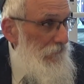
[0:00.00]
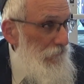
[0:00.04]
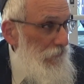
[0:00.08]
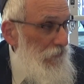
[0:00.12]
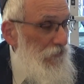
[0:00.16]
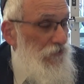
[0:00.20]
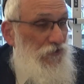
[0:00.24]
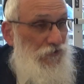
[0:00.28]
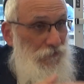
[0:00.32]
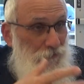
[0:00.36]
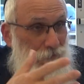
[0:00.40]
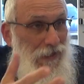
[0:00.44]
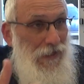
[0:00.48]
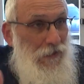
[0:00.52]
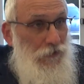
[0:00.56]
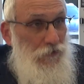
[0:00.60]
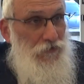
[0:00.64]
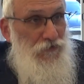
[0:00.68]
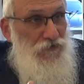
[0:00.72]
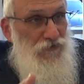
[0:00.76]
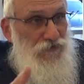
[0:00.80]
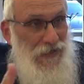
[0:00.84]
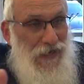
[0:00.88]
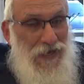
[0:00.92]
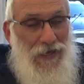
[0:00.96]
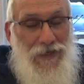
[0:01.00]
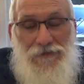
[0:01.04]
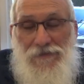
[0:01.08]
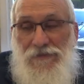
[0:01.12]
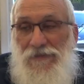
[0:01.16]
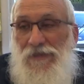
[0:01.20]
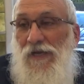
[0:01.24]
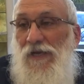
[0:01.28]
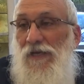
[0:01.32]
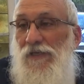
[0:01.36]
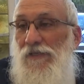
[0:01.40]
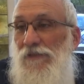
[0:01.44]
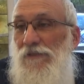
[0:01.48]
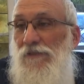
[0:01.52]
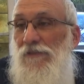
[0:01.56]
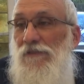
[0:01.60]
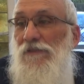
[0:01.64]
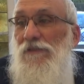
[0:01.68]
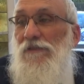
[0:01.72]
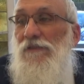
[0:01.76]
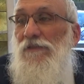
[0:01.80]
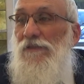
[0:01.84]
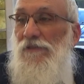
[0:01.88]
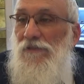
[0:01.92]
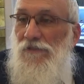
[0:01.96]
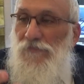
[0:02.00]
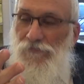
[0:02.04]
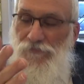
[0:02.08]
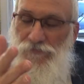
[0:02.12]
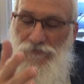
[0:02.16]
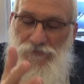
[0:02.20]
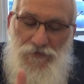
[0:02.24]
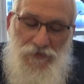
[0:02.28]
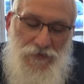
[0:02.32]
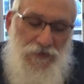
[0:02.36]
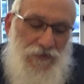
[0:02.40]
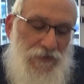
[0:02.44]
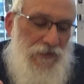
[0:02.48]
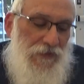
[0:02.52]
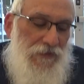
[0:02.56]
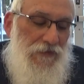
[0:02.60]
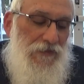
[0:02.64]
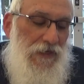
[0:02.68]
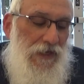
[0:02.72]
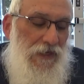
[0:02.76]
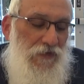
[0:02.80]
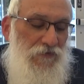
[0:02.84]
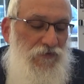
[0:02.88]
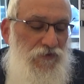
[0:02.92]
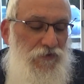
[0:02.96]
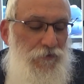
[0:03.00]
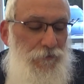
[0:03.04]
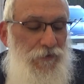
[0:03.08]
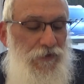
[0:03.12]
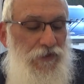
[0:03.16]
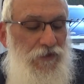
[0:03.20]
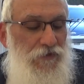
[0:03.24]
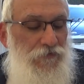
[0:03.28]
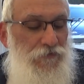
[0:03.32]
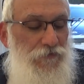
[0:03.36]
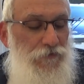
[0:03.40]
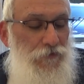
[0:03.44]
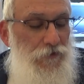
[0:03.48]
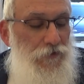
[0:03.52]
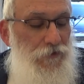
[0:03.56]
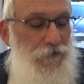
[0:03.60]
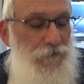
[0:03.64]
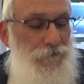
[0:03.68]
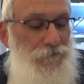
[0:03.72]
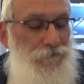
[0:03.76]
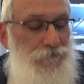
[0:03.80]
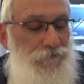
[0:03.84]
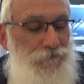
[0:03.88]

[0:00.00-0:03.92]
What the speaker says: which is malchus, adnai, that it has to be gvura.